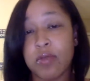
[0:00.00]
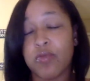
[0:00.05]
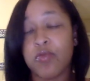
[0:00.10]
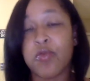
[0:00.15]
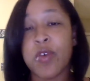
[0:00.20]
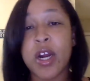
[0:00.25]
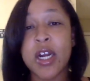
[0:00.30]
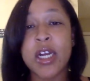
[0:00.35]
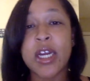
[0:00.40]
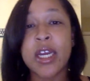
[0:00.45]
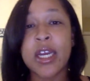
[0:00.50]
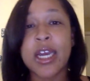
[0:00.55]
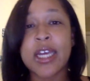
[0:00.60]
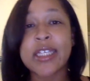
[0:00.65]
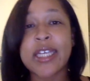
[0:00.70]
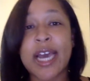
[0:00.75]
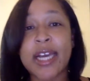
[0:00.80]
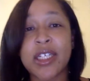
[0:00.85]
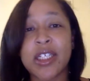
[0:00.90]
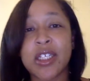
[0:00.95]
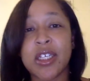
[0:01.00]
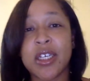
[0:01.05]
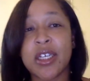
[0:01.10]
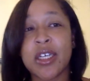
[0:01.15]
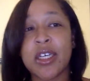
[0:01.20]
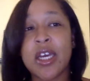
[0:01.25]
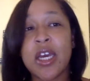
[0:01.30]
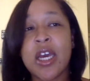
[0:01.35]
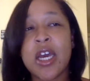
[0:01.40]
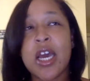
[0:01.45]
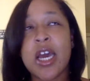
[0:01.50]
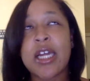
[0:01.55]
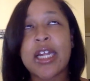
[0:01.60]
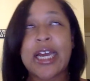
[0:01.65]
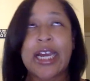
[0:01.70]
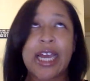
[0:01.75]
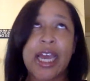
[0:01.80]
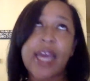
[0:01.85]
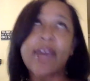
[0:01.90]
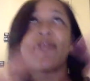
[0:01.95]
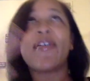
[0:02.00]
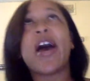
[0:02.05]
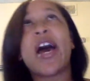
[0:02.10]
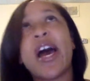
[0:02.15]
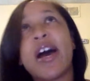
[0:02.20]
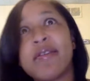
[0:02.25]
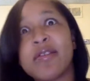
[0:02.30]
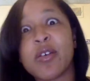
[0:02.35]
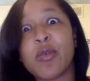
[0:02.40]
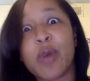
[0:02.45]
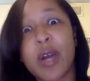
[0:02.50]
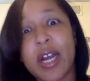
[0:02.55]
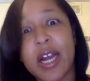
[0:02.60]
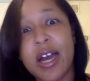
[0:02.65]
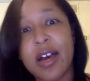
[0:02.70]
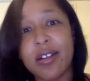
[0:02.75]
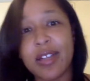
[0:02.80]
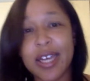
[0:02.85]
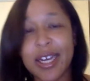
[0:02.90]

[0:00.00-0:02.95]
Running is actually like if I have to work out,